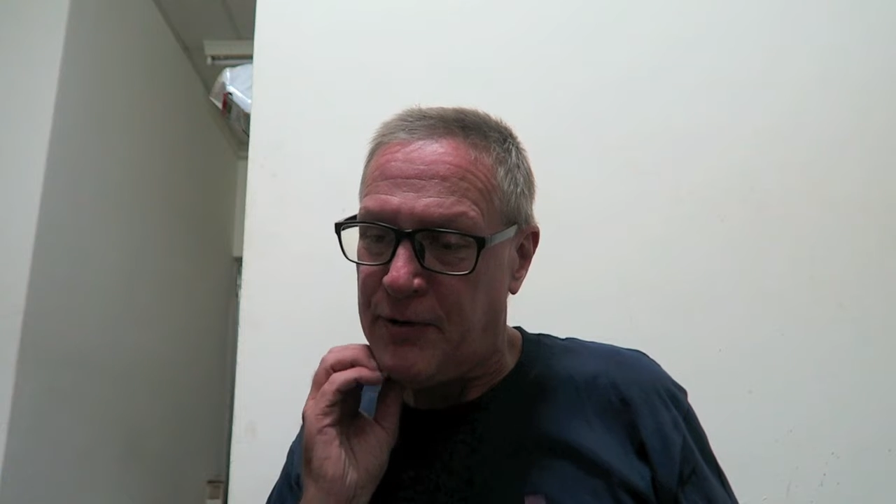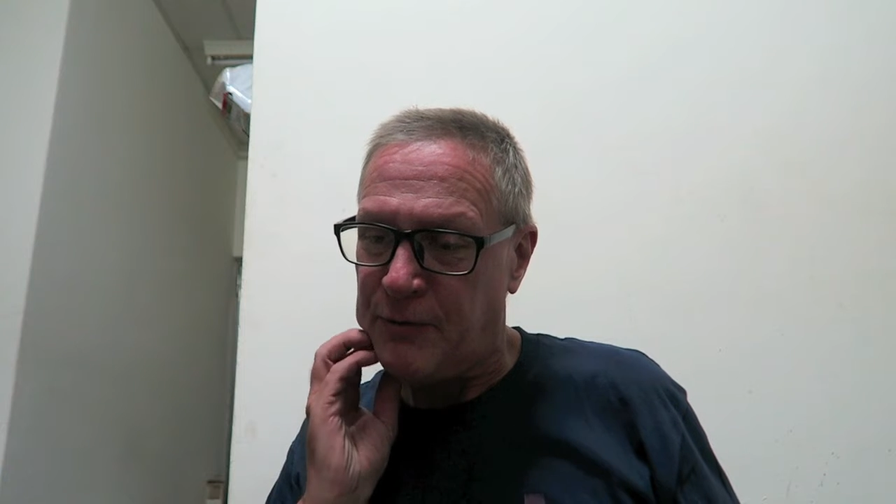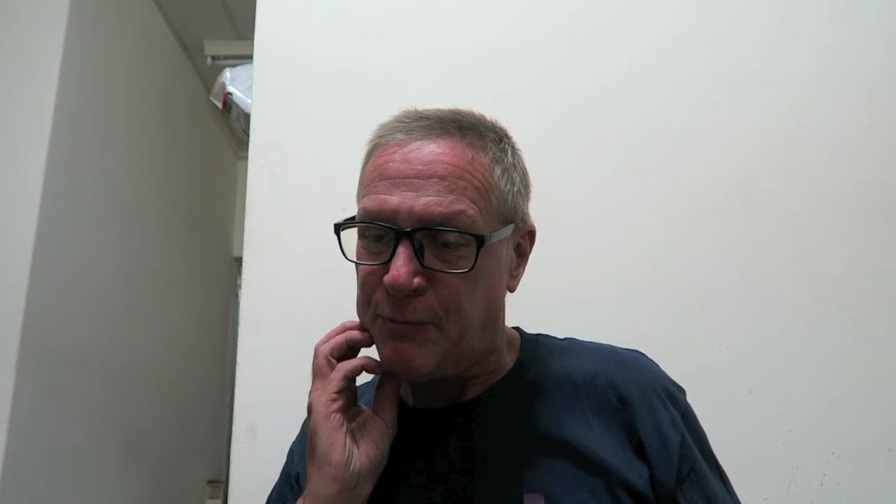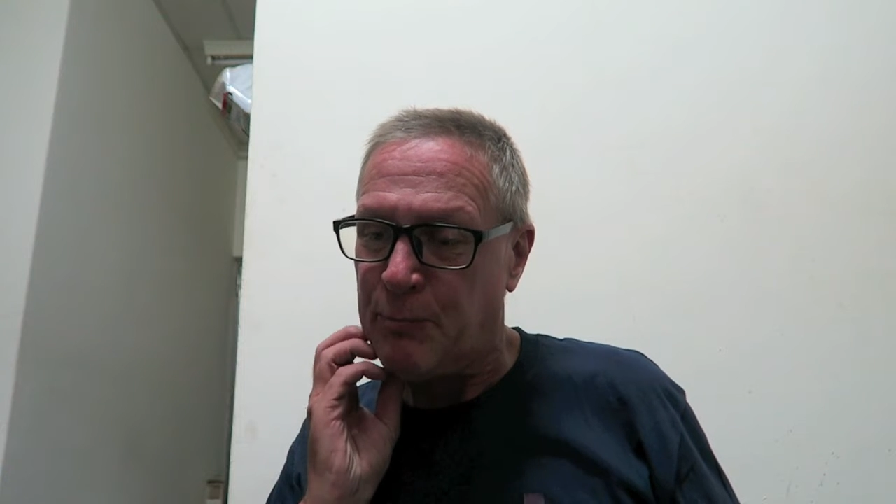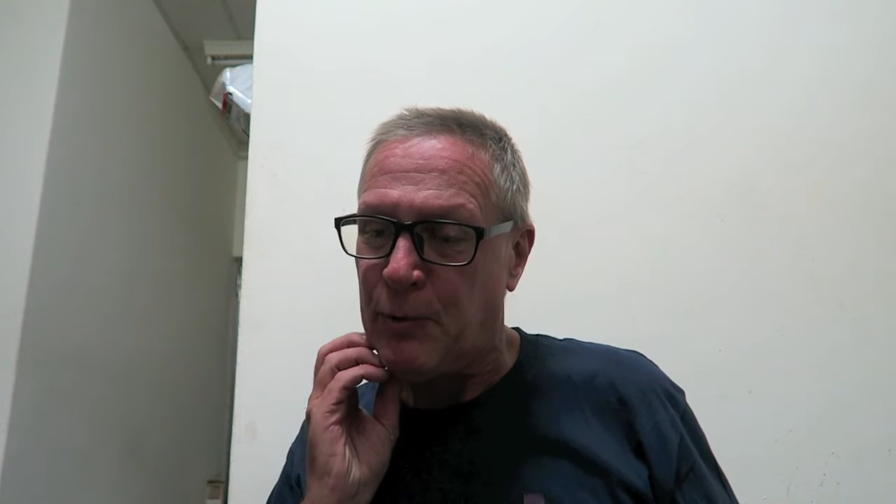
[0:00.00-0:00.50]
it
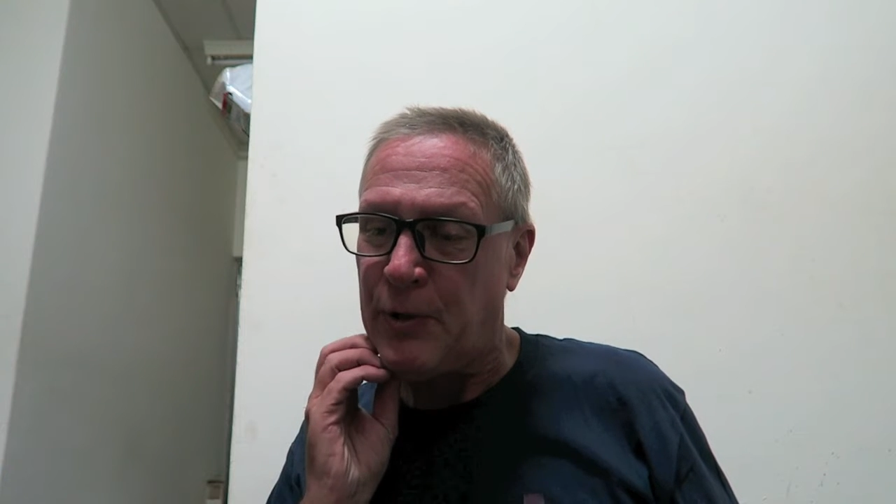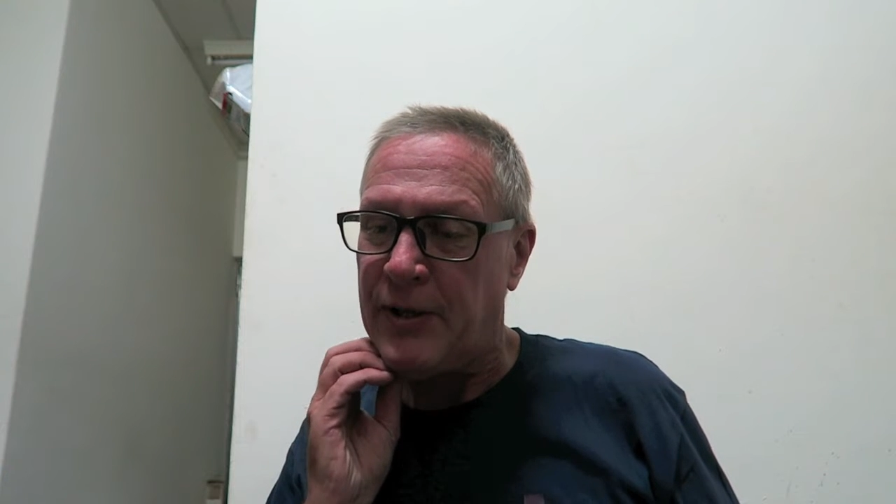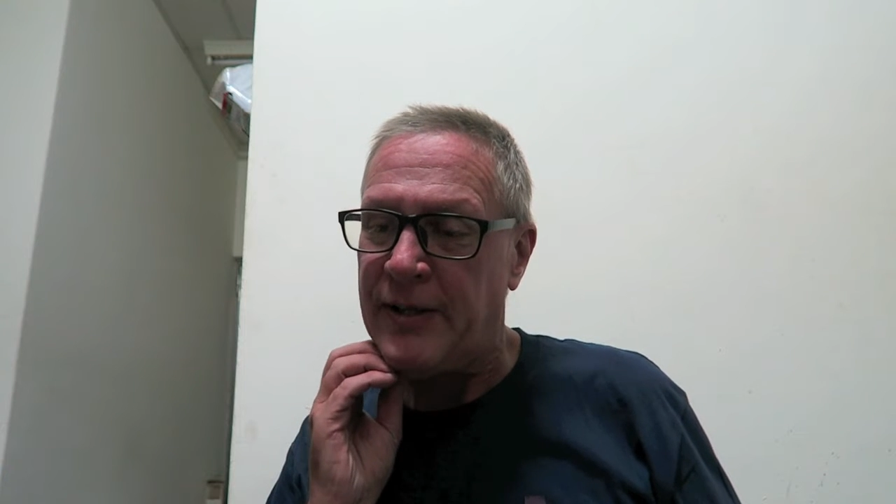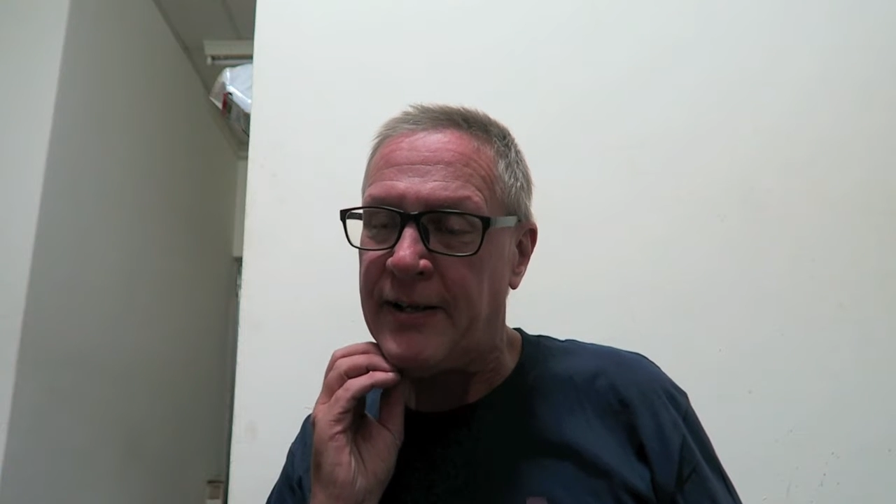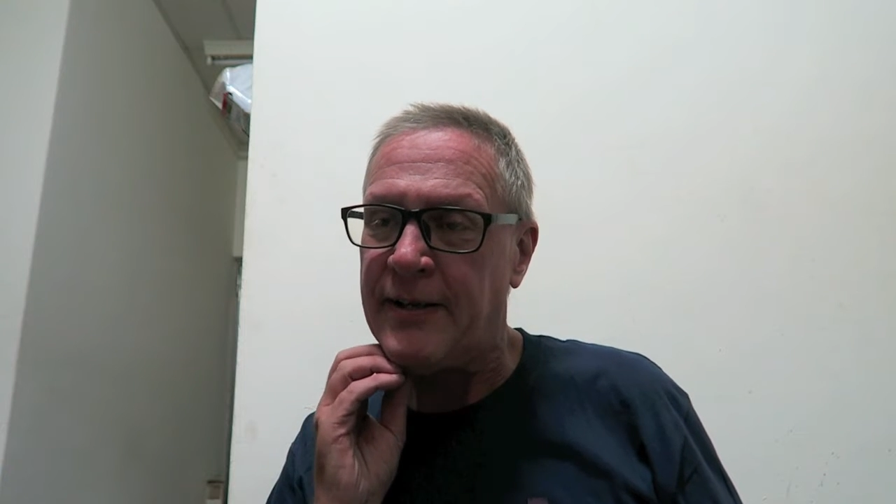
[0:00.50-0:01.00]
was
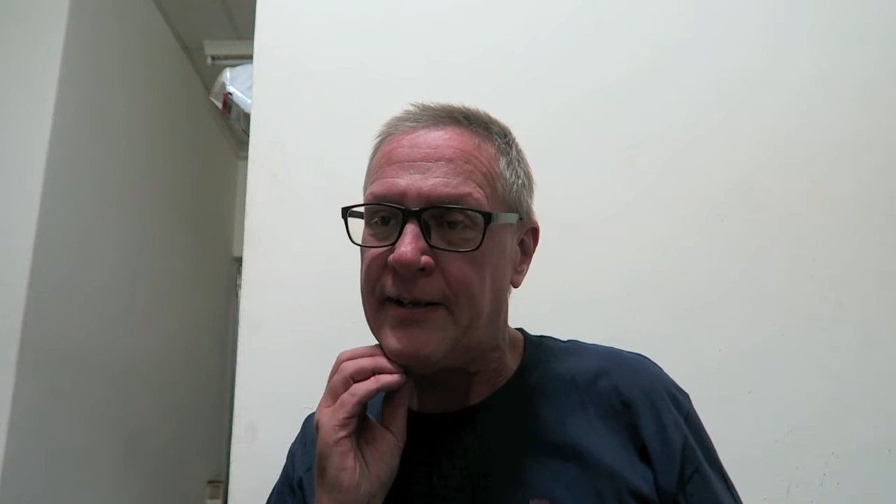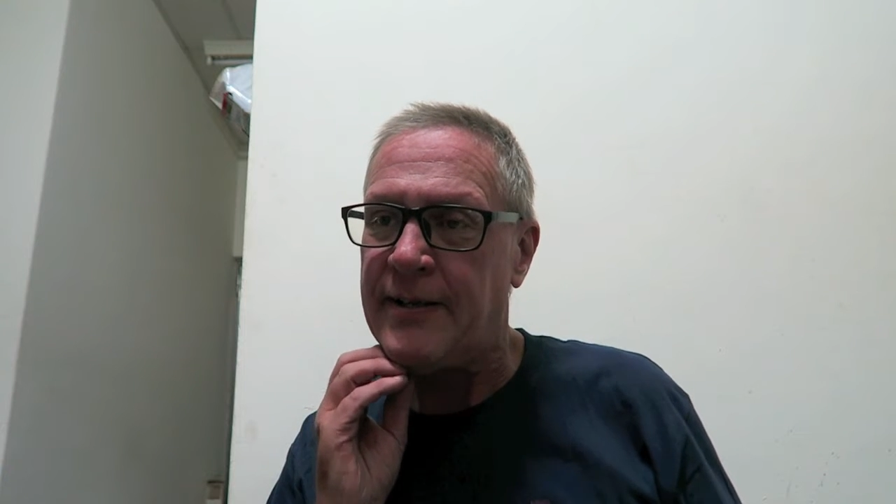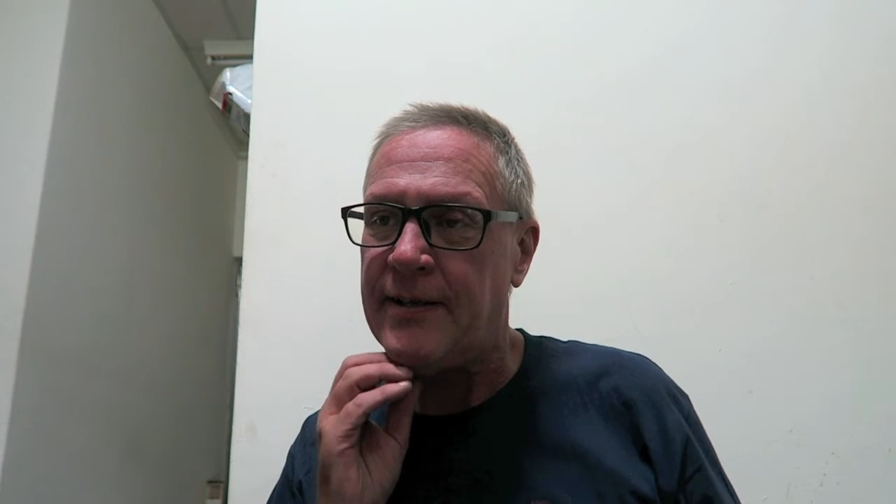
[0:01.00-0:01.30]
boiling,